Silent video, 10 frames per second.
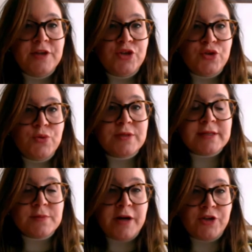issues
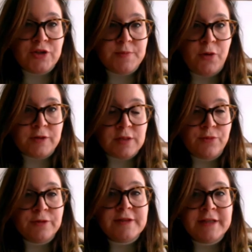as much as
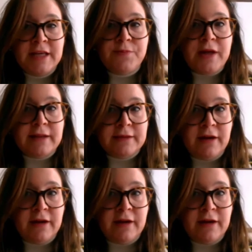possible to keep that